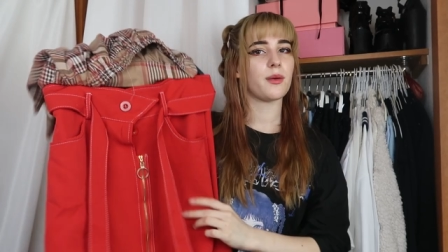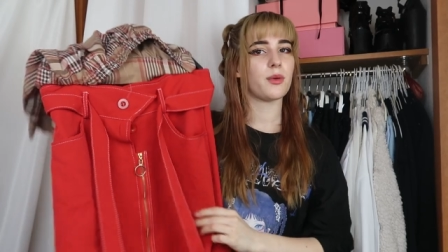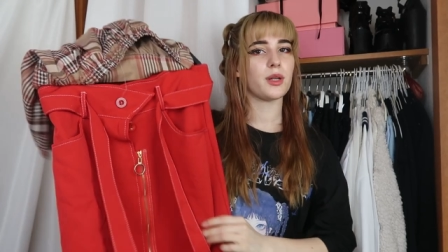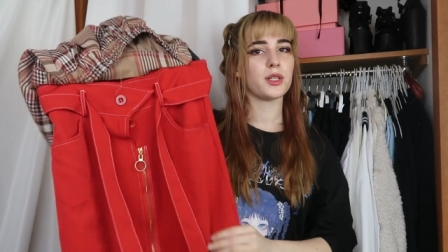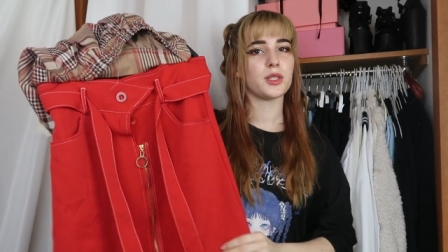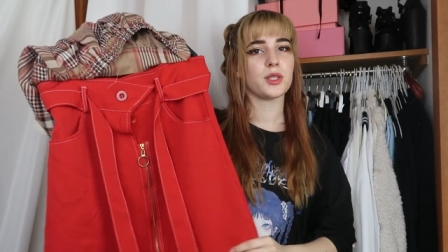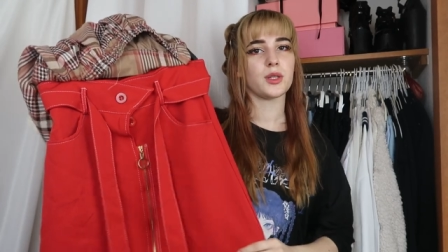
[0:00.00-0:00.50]
I
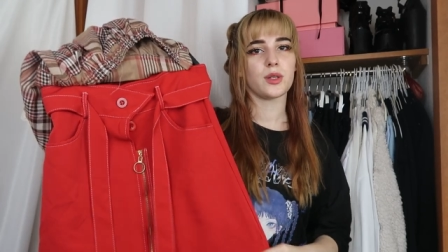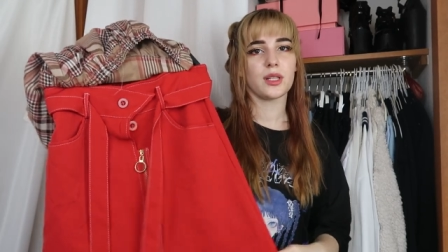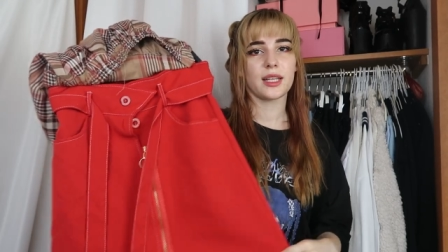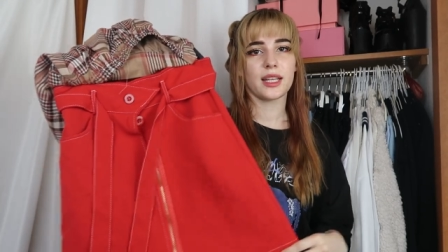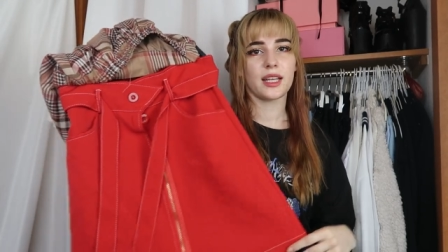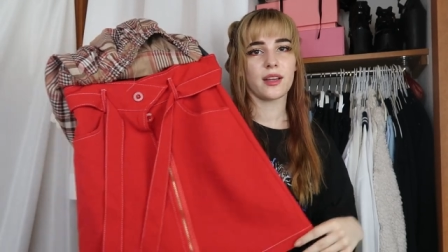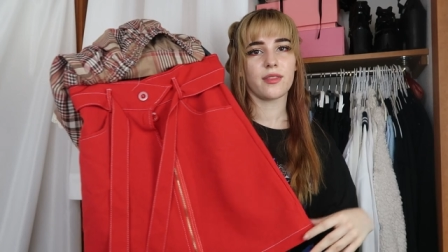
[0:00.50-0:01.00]
wanted to
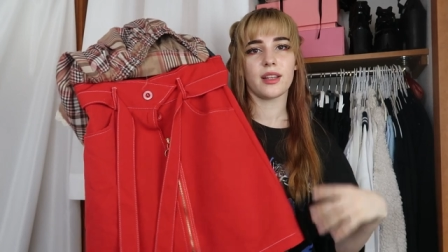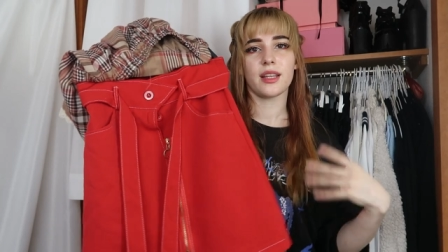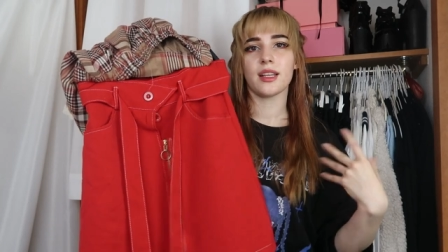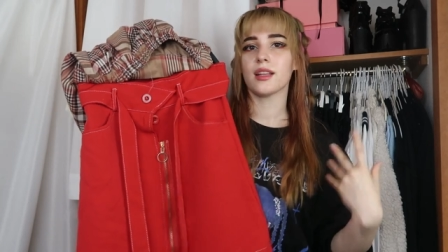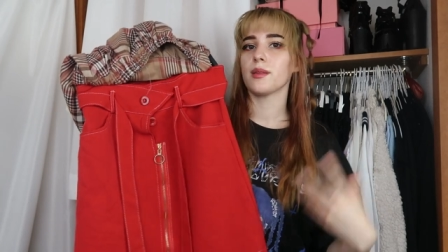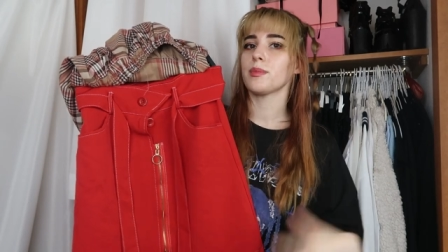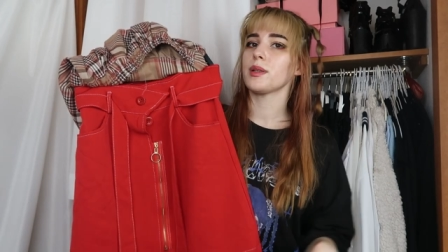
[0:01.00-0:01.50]
like give a
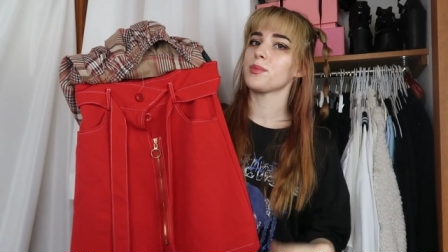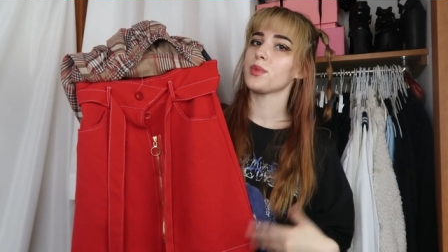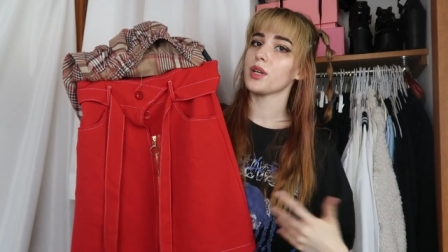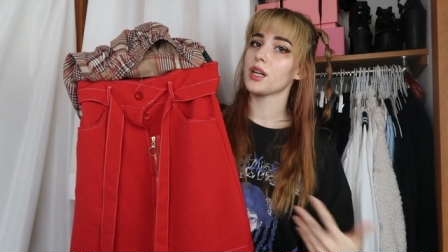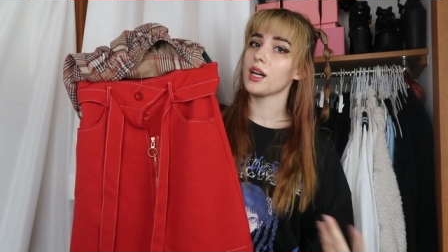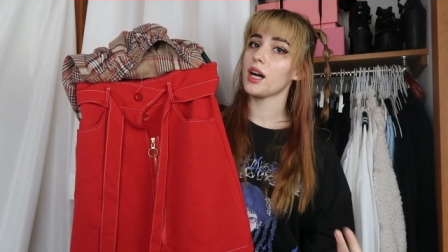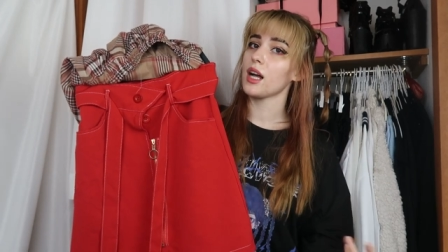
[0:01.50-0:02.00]
little bit more